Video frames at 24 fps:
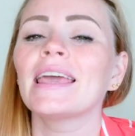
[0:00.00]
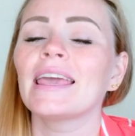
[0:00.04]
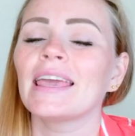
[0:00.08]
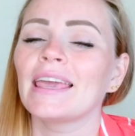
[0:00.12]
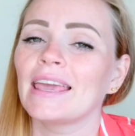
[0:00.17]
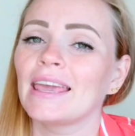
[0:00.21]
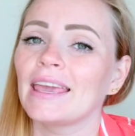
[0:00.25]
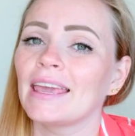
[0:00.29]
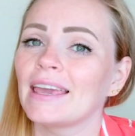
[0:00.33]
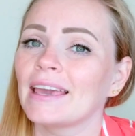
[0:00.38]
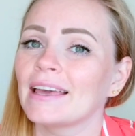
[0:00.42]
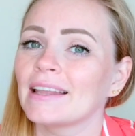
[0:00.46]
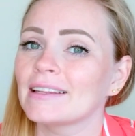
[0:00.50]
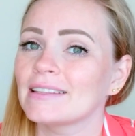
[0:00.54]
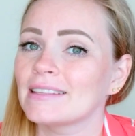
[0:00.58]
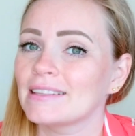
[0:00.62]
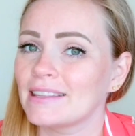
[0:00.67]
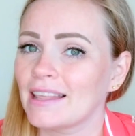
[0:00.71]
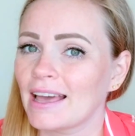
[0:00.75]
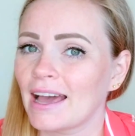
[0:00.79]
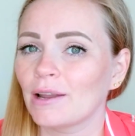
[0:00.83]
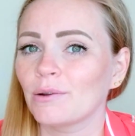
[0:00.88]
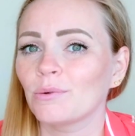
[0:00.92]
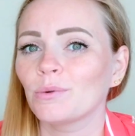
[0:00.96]
and
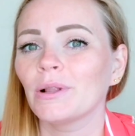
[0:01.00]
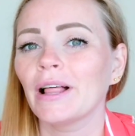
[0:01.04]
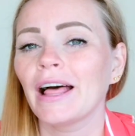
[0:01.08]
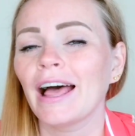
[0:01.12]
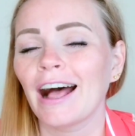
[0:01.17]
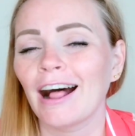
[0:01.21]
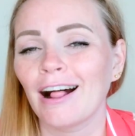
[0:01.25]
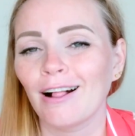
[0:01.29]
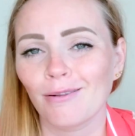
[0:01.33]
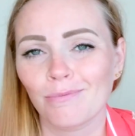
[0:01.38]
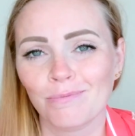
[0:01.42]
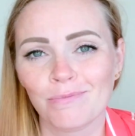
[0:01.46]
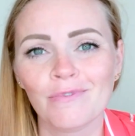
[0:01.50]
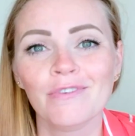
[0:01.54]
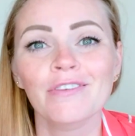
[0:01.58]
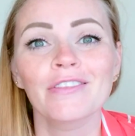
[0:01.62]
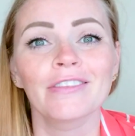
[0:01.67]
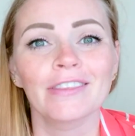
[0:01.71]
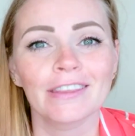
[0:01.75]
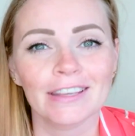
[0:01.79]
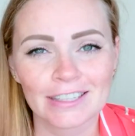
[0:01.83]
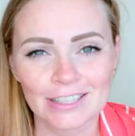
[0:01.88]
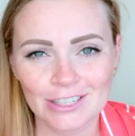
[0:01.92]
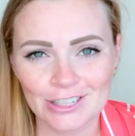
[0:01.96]
that will help
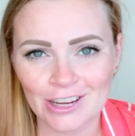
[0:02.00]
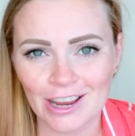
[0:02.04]
this